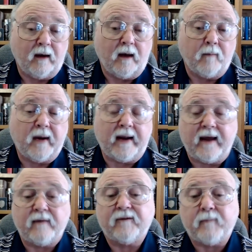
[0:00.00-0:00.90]
But
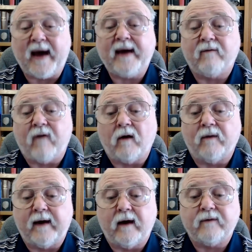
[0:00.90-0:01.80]
in spite of all
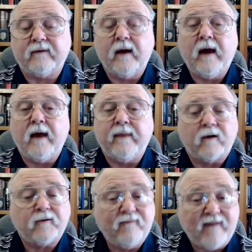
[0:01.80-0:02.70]
this,
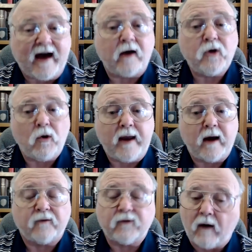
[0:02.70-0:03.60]
there's value
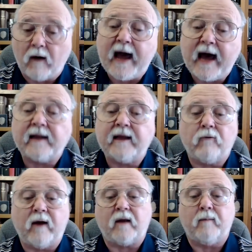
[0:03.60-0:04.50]
here, so I highly
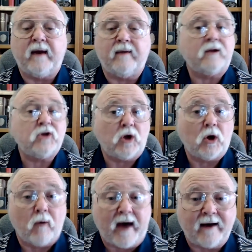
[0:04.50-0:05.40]
recommend that you
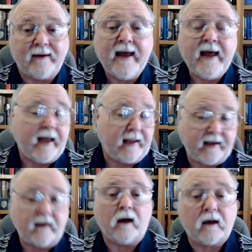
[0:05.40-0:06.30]
go out and
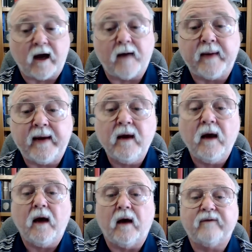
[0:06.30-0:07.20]
get a copy
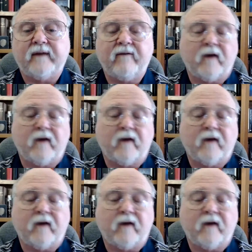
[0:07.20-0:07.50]
of Stephen